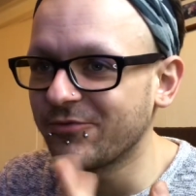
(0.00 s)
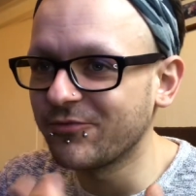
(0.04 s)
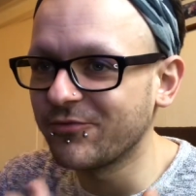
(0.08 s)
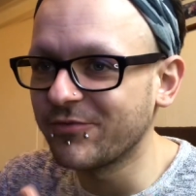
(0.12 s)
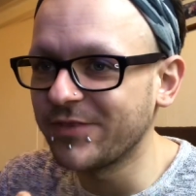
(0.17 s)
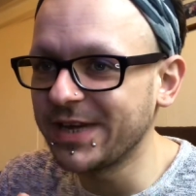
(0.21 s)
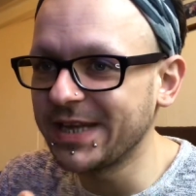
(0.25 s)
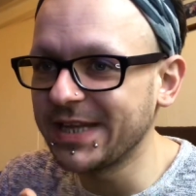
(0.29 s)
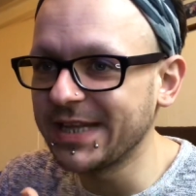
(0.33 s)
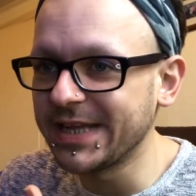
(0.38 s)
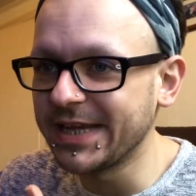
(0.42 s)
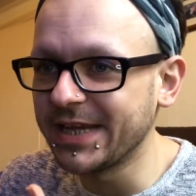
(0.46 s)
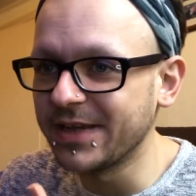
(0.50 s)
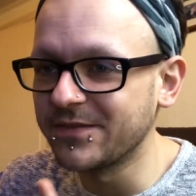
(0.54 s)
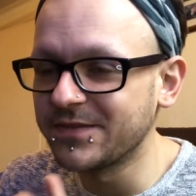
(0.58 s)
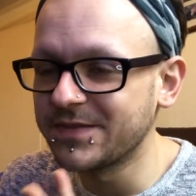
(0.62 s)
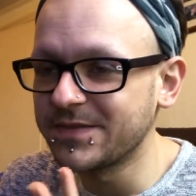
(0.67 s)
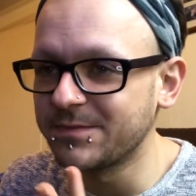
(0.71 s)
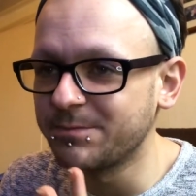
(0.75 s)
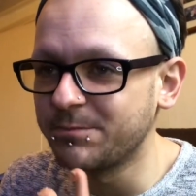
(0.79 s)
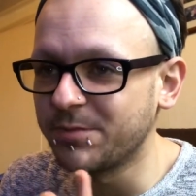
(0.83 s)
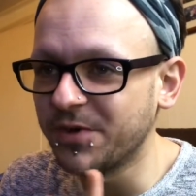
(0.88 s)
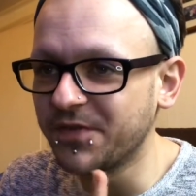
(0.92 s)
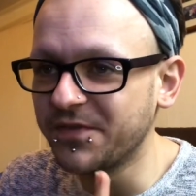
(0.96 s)
really, of
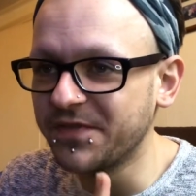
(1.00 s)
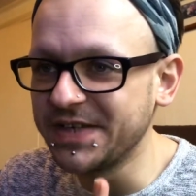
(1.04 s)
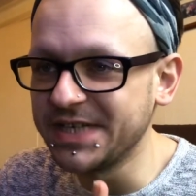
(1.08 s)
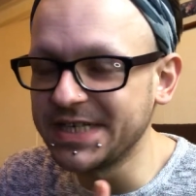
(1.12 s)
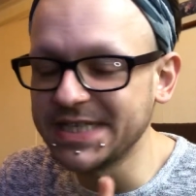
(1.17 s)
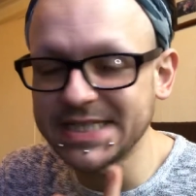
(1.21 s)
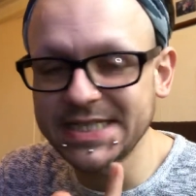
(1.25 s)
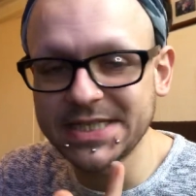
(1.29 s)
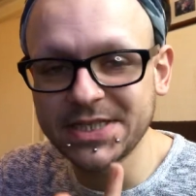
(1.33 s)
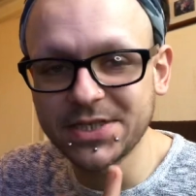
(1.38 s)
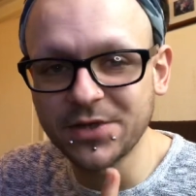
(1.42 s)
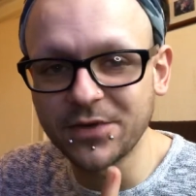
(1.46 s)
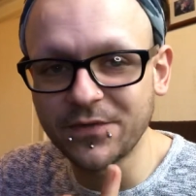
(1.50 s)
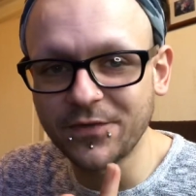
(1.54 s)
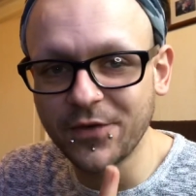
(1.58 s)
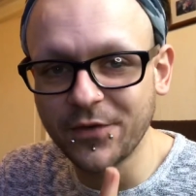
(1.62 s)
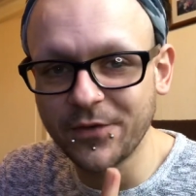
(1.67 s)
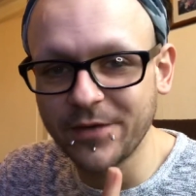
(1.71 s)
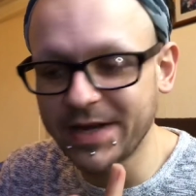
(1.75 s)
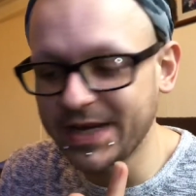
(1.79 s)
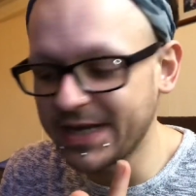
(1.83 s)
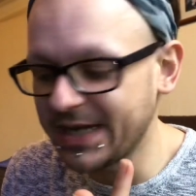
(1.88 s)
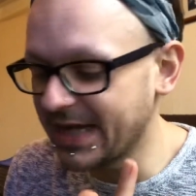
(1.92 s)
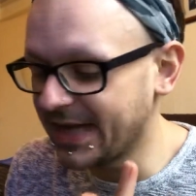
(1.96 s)
Buffy
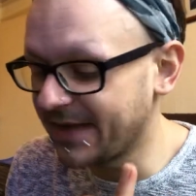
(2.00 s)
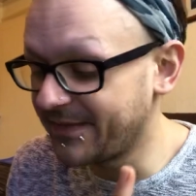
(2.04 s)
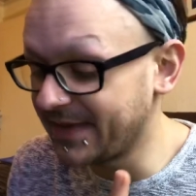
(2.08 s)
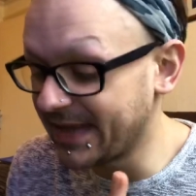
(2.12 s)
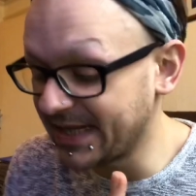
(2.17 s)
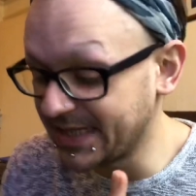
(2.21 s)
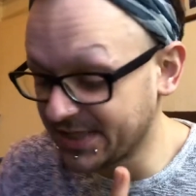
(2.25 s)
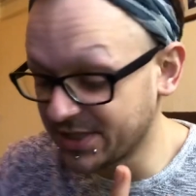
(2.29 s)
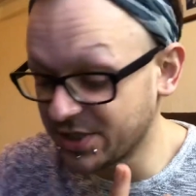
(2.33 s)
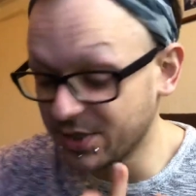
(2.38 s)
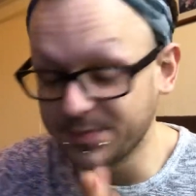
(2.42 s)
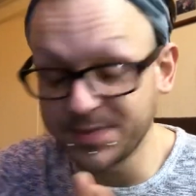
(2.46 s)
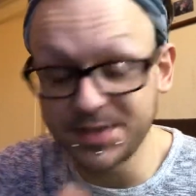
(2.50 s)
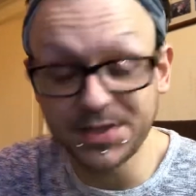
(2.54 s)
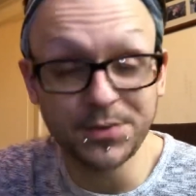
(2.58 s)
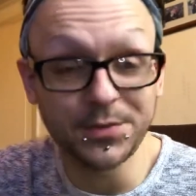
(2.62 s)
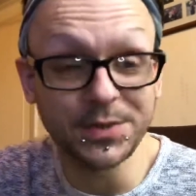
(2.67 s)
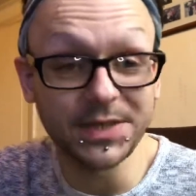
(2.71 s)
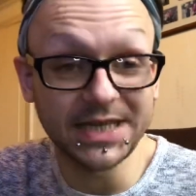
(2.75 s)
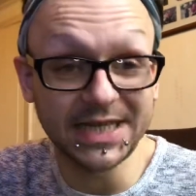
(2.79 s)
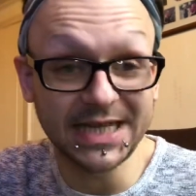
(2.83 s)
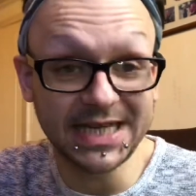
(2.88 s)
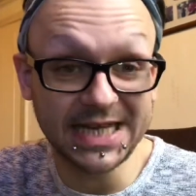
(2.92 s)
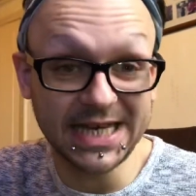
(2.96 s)
discovering, and then
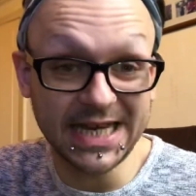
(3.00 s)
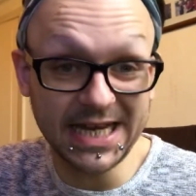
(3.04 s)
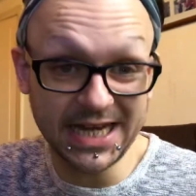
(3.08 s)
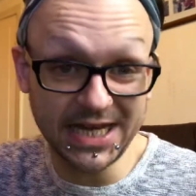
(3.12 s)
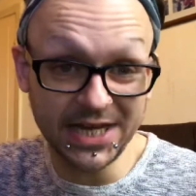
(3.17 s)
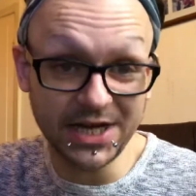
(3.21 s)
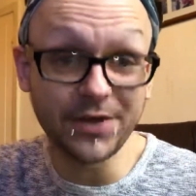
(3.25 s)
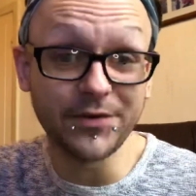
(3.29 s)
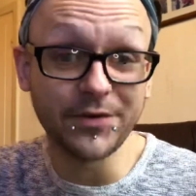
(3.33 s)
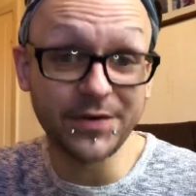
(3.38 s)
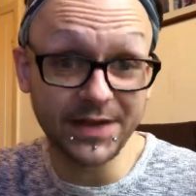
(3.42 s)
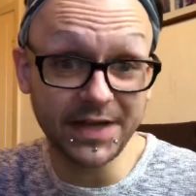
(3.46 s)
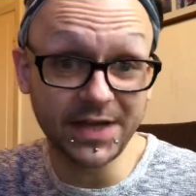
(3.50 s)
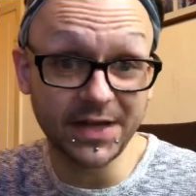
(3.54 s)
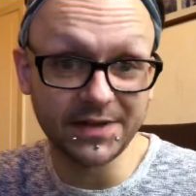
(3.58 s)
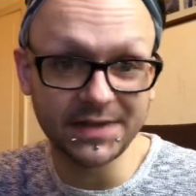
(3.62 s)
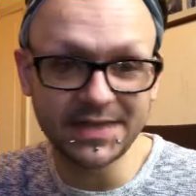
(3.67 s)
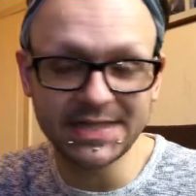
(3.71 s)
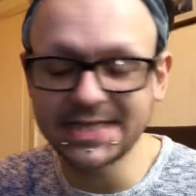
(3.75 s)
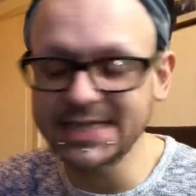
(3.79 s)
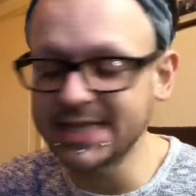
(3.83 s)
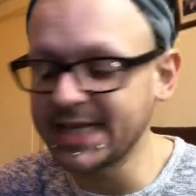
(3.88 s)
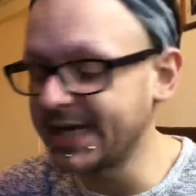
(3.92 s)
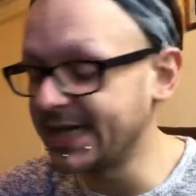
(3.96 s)
subsequently Nina and the other
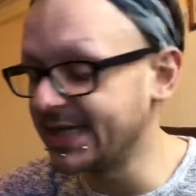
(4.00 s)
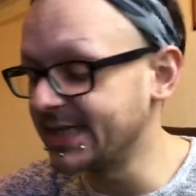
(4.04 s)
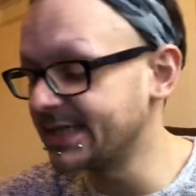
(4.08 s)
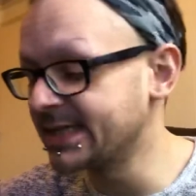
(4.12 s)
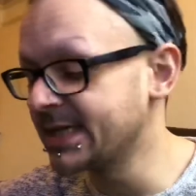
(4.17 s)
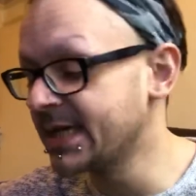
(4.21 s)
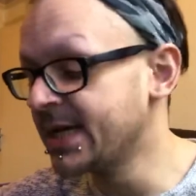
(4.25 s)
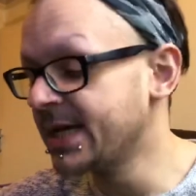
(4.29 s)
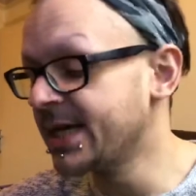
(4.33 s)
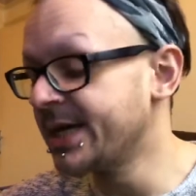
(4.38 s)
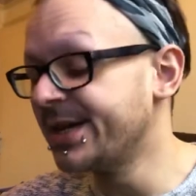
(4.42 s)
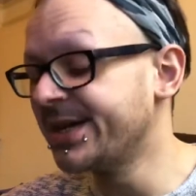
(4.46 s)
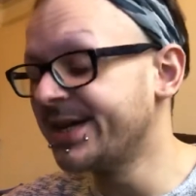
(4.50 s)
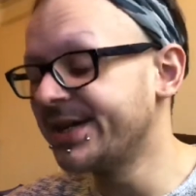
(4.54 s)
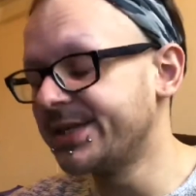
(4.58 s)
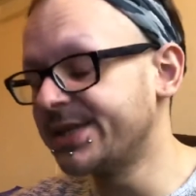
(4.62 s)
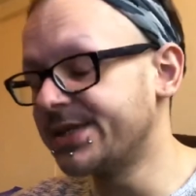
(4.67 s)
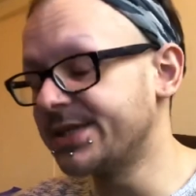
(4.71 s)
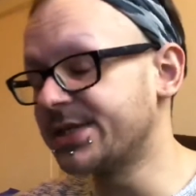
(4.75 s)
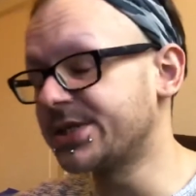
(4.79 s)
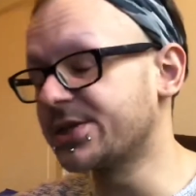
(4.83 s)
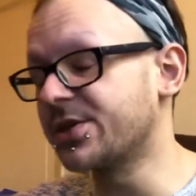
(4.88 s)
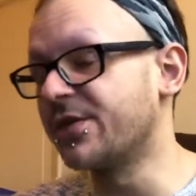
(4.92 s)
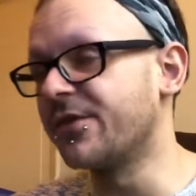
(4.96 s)
Slayers
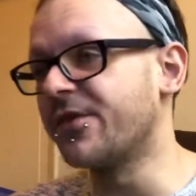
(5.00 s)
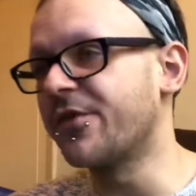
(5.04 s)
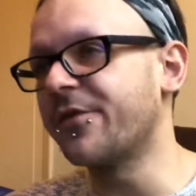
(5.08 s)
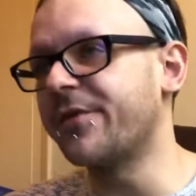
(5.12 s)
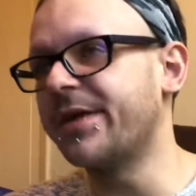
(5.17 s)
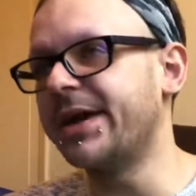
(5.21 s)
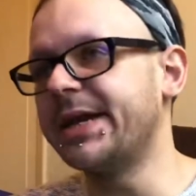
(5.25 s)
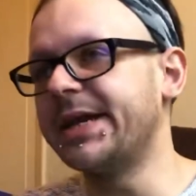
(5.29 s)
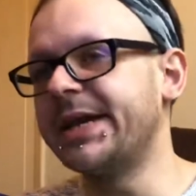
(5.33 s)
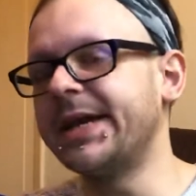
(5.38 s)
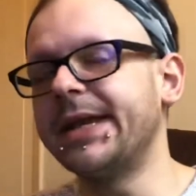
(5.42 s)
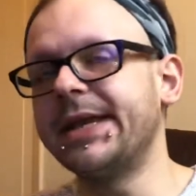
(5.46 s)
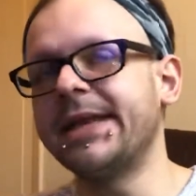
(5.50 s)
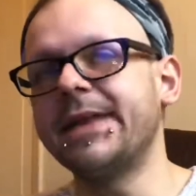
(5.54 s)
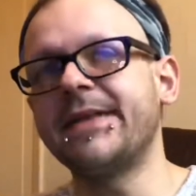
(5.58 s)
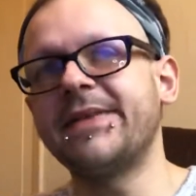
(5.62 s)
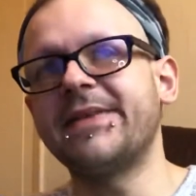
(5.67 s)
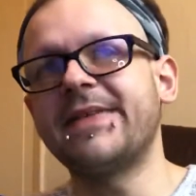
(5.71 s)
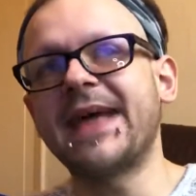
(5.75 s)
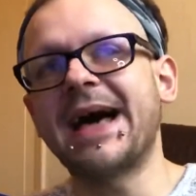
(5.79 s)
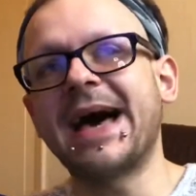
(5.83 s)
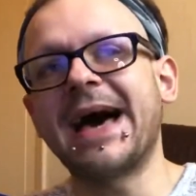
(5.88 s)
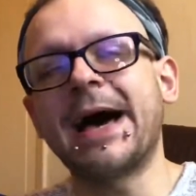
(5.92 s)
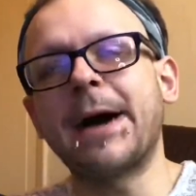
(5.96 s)
discovering
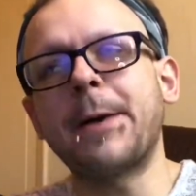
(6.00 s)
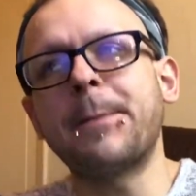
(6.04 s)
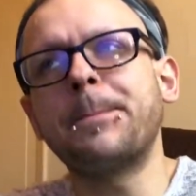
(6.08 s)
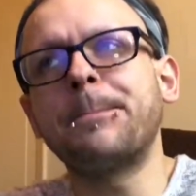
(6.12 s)
that